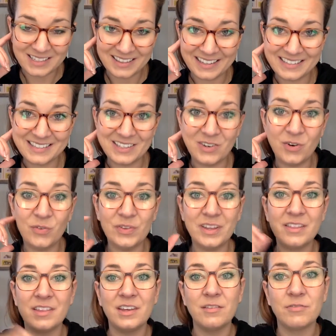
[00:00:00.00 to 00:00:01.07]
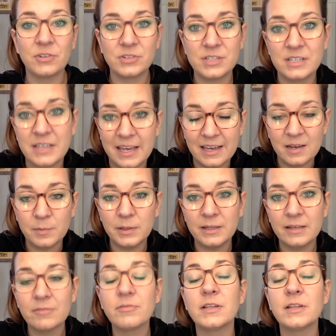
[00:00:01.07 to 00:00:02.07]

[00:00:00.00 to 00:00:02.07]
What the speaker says: and that's the only thing for today, I believe.